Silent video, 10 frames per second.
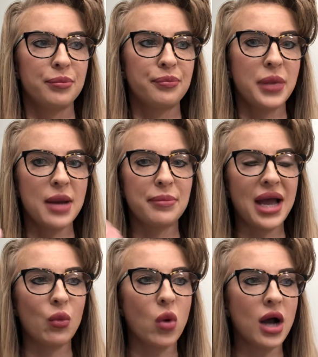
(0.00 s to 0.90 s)
But
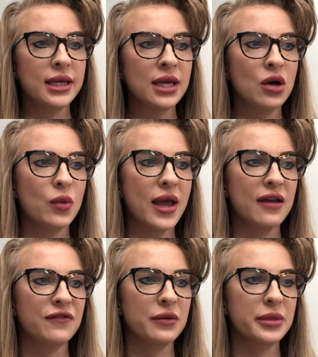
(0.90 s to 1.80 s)
by walking away
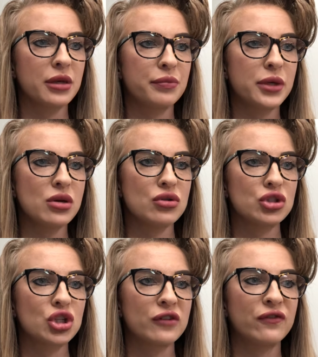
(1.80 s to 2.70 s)
from the
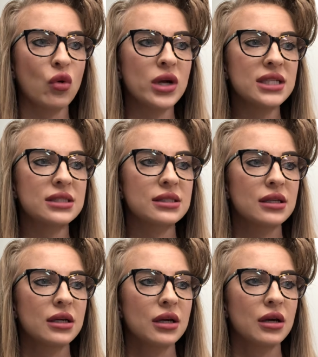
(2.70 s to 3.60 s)
abuse, your voice
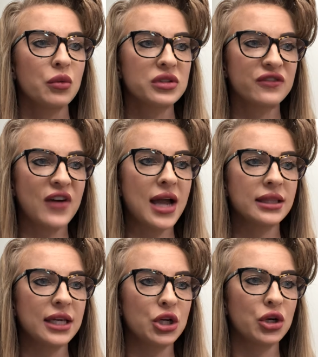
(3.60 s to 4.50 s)
was
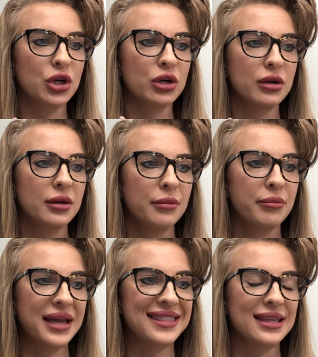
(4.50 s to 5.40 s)
finally heard
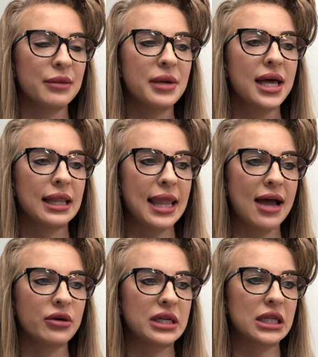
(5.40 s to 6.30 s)
by them
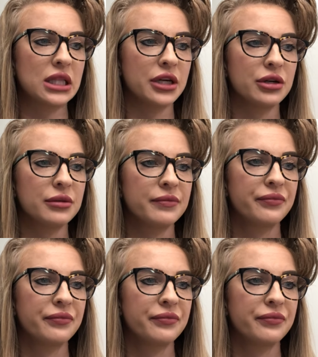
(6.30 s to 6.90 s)
loud and clear.